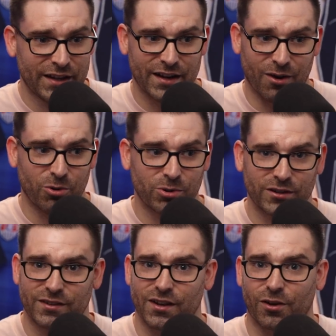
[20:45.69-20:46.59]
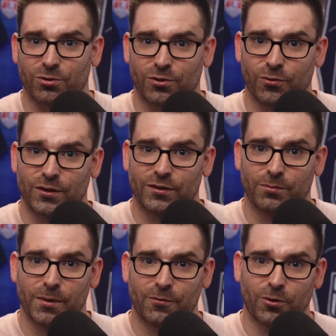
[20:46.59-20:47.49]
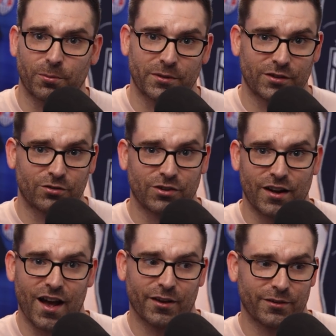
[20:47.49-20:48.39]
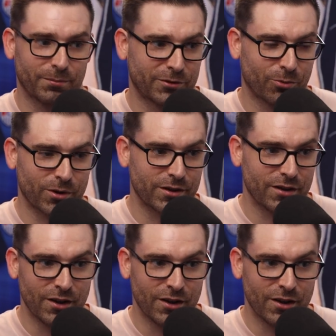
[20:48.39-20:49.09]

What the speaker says: Now, who gets the other defensive midfielder position out between